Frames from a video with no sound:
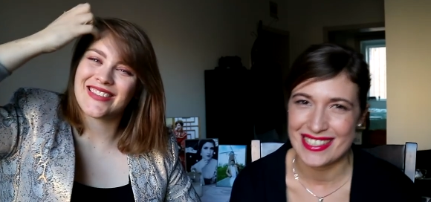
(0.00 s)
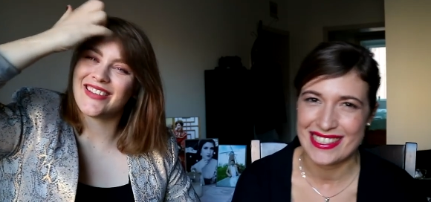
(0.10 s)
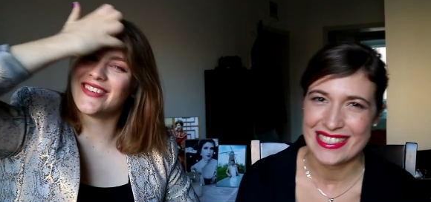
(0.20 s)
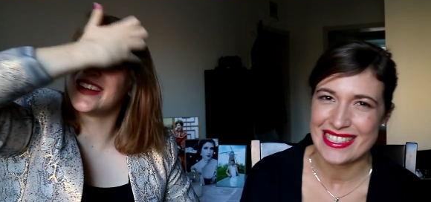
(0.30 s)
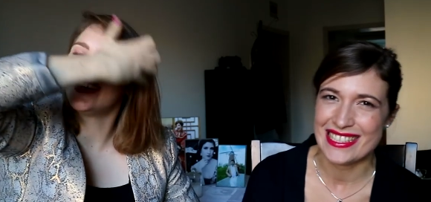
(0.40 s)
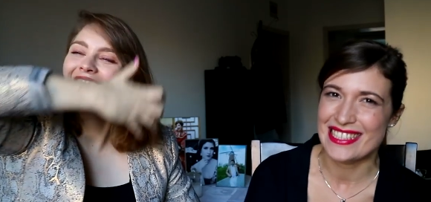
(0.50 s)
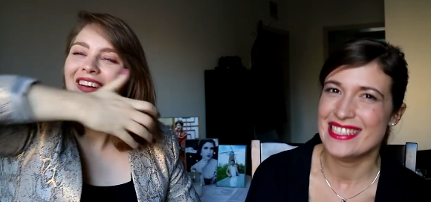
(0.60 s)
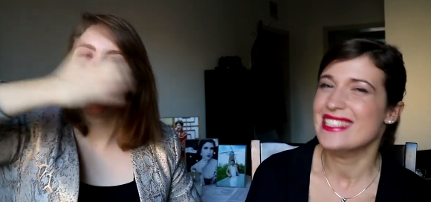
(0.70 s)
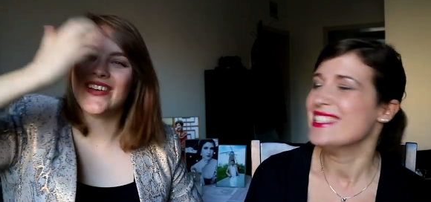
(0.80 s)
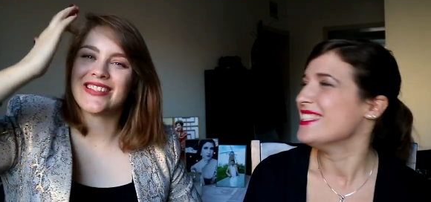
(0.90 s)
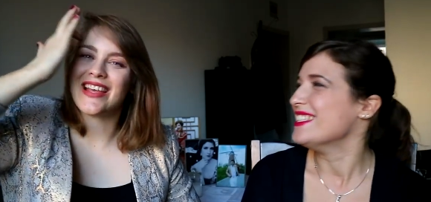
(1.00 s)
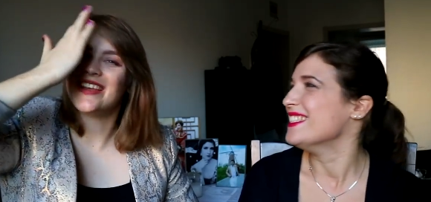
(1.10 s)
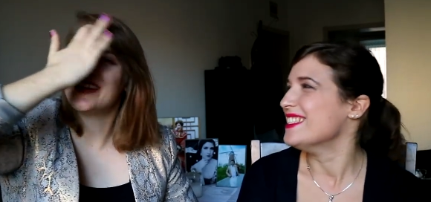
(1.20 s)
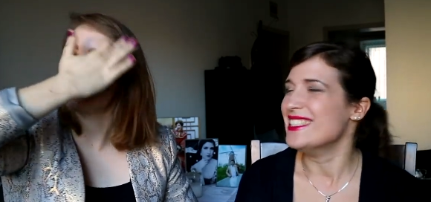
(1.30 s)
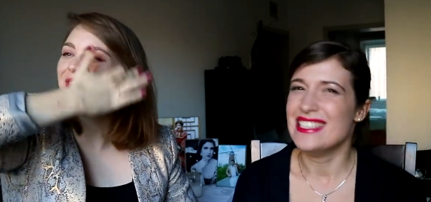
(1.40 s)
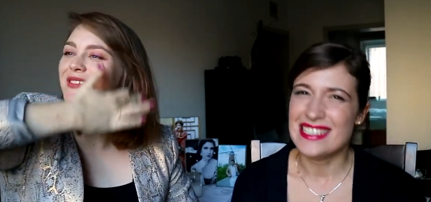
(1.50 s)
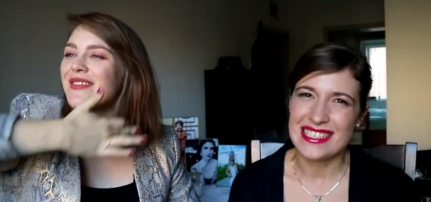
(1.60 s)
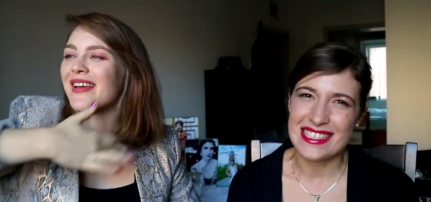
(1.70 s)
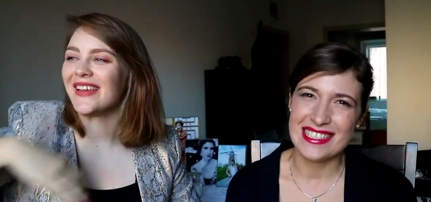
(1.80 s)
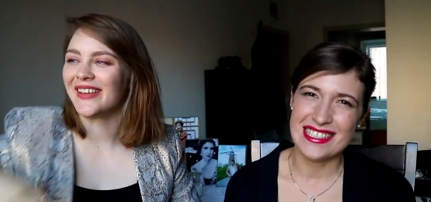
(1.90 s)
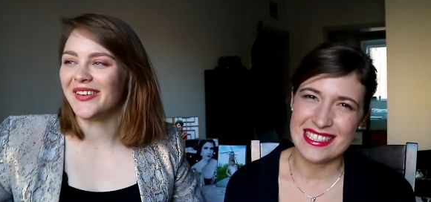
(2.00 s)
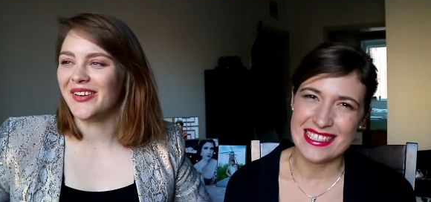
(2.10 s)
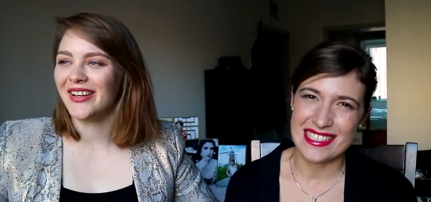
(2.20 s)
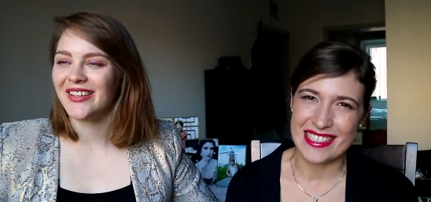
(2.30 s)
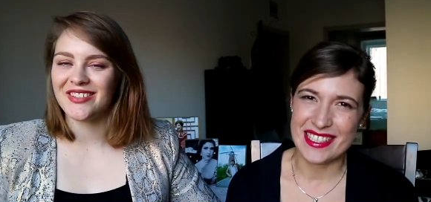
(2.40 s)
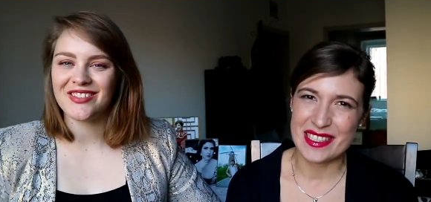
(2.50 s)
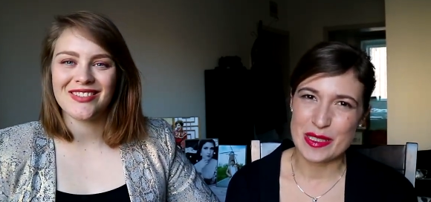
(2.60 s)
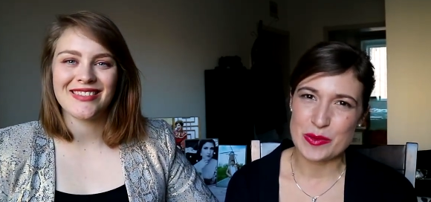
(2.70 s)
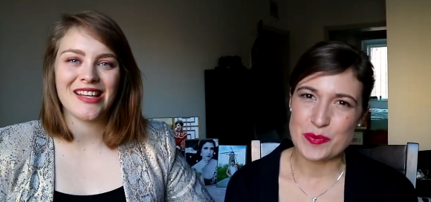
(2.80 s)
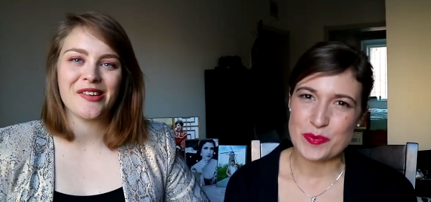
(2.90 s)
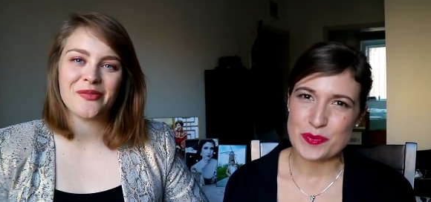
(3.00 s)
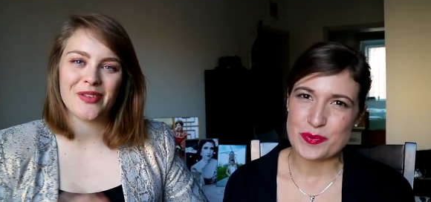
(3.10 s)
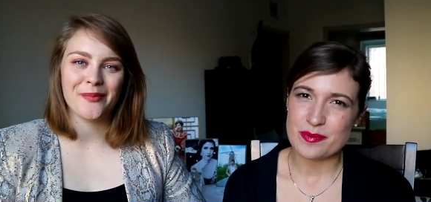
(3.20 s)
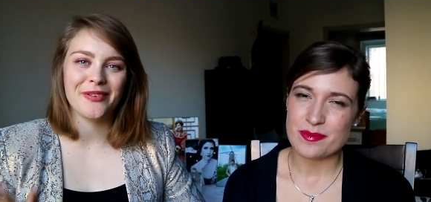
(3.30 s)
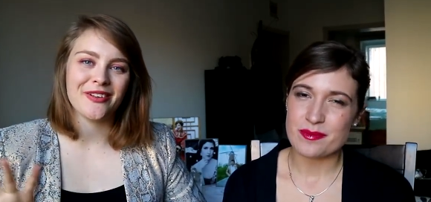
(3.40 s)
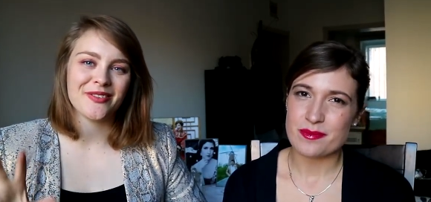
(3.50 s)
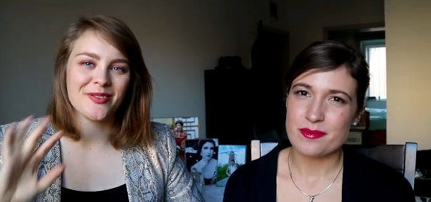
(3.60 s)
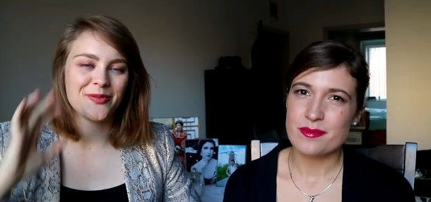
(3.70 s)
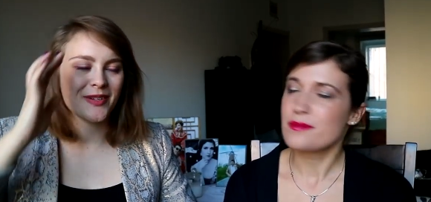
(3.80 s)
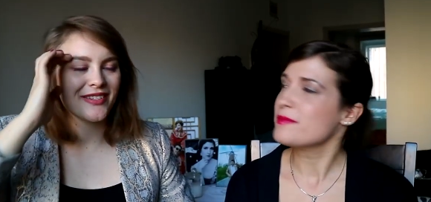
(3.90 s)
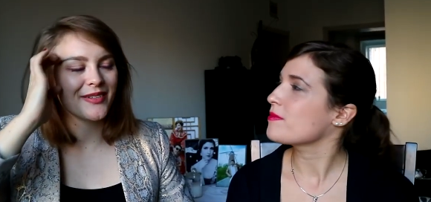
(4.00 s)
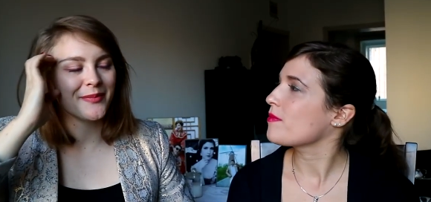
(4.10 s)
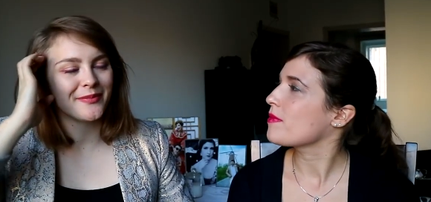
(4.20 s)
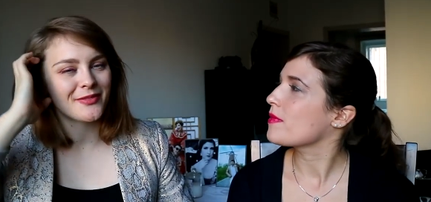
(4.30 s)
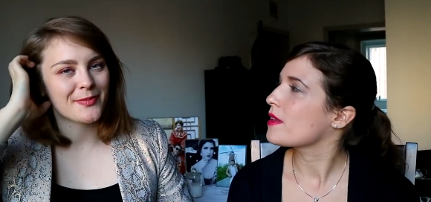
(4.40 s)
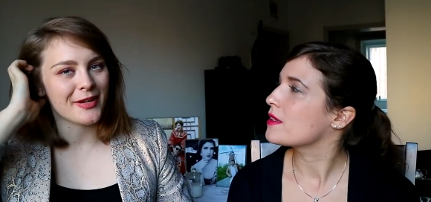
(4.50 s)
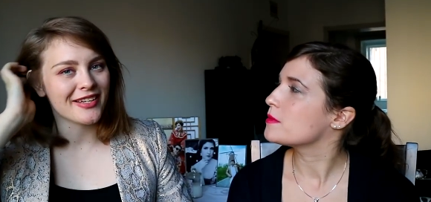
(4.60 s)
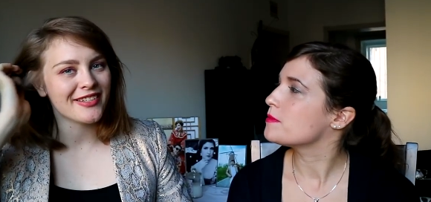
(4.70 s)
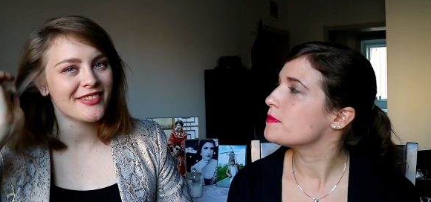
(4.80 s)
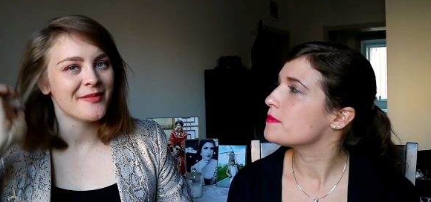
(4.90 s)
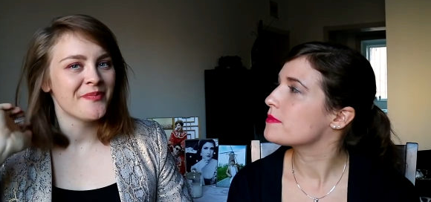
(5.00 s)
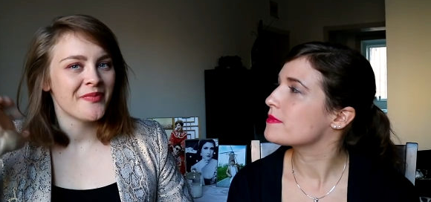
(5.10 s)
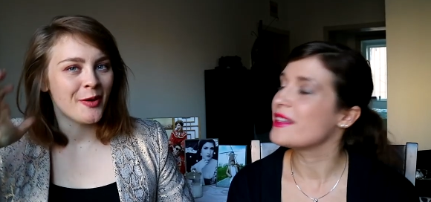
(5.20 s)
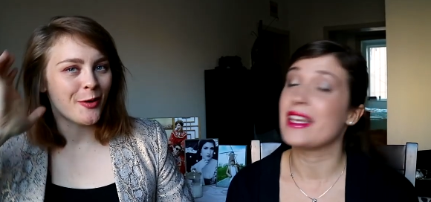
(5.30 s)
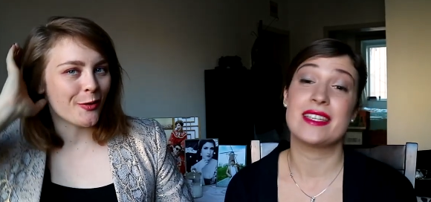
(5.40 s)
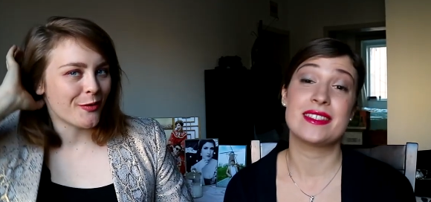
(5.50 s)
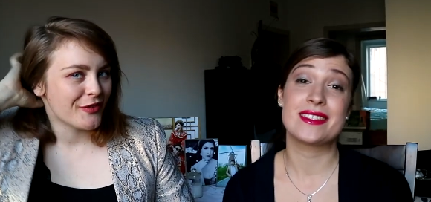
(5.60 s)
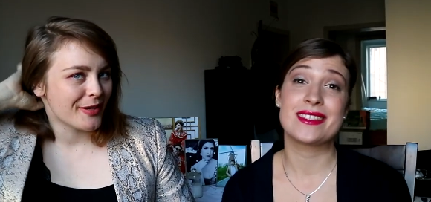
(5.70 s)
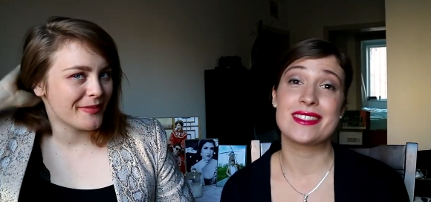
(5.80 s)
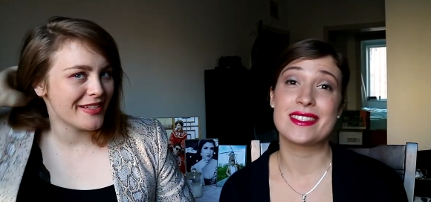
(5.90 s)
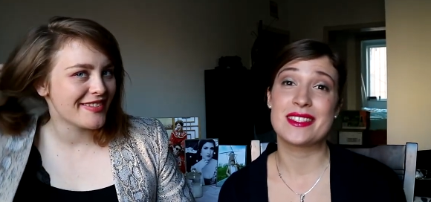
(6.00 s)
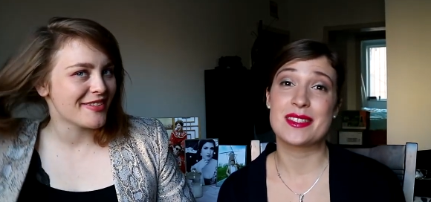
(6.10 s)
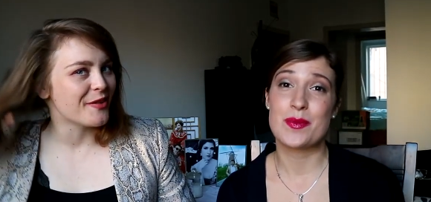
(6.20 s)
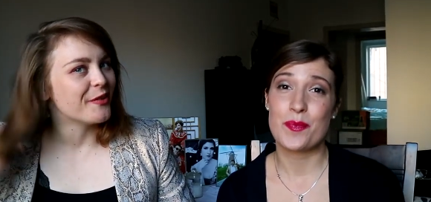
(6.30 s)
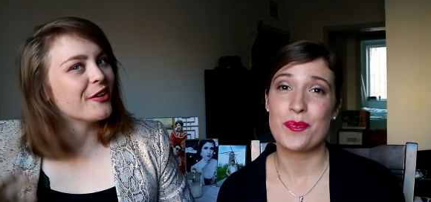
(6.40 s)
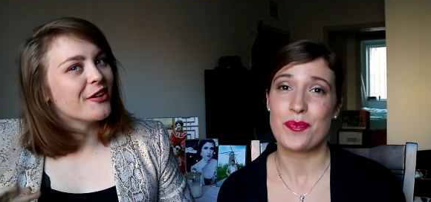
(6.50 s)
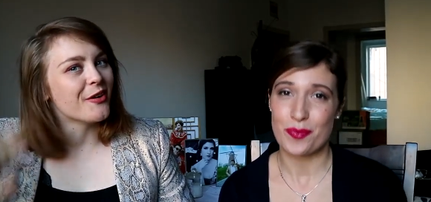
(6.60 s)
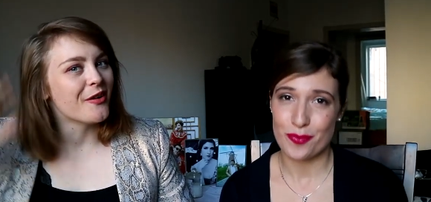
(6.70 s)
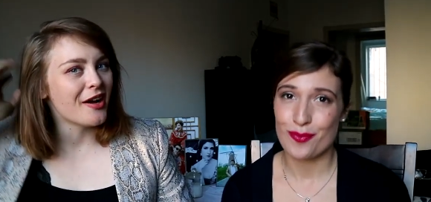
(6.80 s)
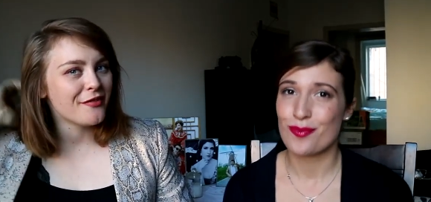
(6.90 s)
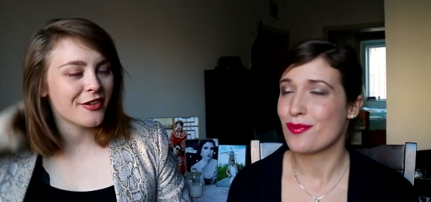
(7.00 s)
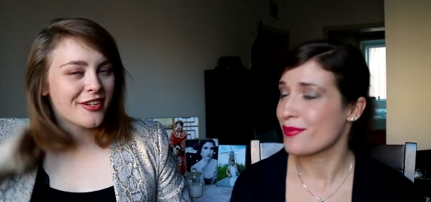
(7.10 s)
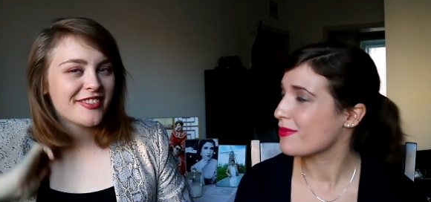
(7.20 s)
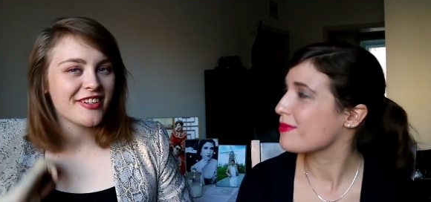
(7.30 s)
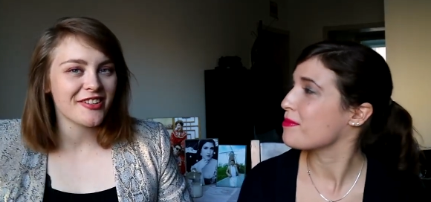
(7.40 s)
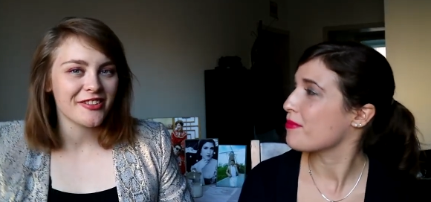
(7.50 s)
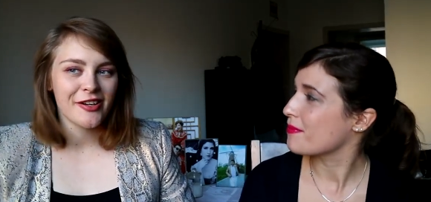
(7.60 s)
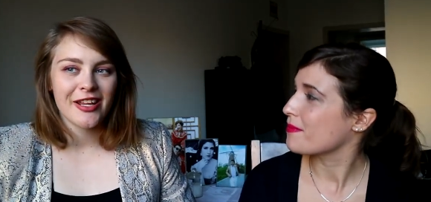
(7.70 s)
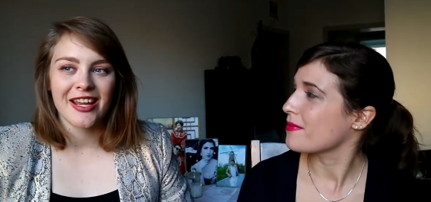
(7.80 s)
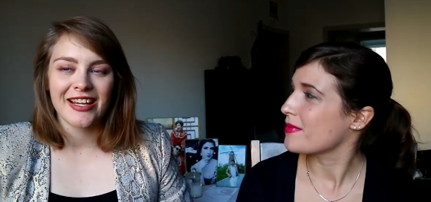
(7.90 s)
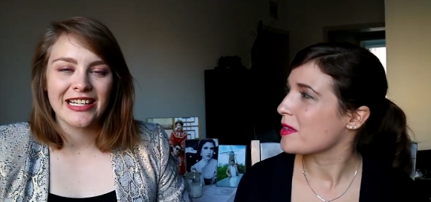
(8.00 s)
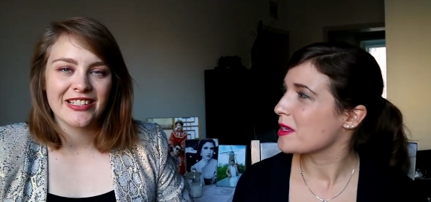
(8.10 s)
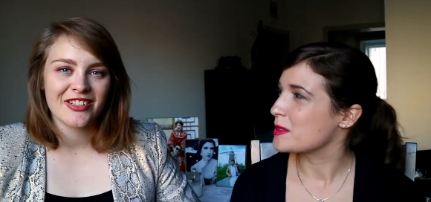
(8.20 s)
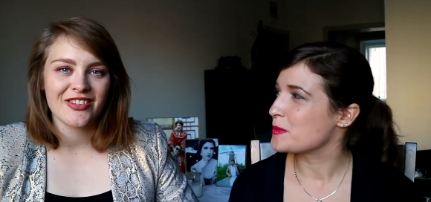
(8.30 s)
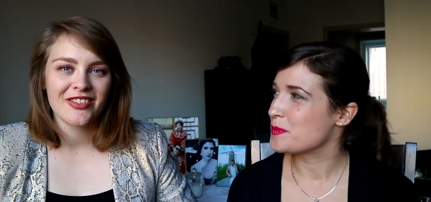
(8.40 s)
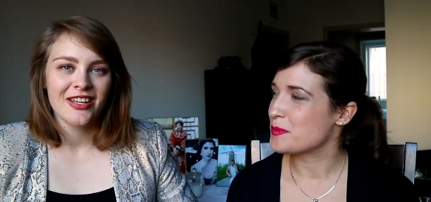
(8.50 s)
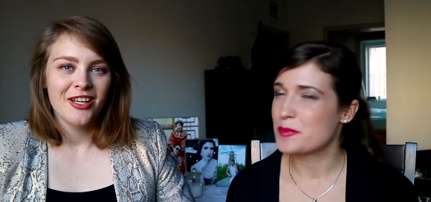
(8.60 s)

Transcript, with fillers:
Speaker 1: slowly. I tell him to like learn. She said her family also speaks some Spanish, her own family. So, you know, after he starts learning English, just